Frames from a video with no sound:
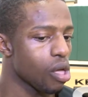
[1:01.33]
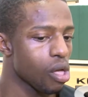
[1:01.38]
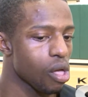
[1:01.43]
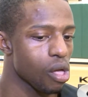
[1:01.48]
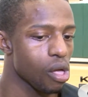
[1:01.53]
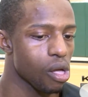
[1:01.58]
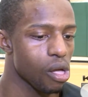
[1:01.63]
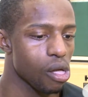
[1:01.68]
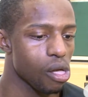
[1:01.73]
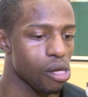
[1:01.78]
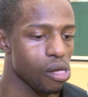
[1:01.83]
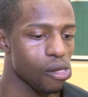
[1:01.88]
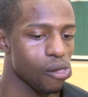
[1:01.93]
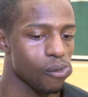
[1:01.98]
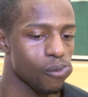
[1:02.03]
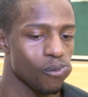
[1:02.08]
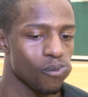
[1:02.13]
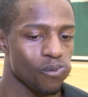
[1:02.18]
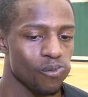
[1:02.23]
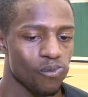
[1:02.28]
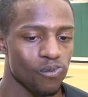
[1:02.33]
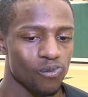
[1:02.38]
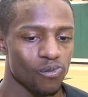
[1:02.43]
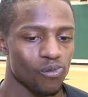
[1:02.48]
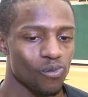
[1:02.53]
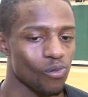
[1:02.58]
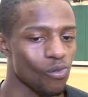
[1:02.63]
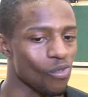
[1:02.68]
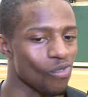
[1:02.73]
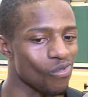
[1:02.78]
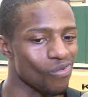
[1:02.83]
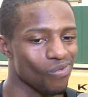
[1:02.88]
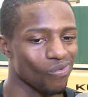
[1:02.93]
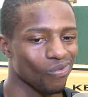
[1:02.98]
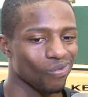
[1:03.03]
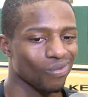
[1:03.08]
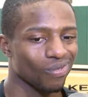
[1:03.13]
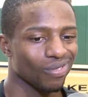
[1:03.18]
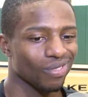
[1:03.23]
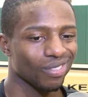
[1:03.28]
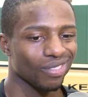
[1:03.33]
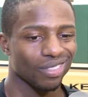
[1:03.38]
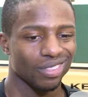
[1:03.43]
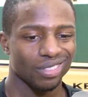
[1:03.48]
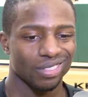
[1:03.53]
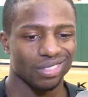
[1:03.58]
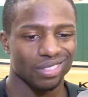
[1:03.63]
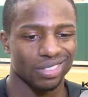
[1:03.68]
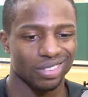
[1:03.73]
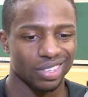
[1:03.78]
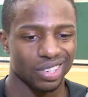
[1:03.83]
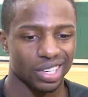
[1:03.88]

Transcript: Help get some things secure and taken care of?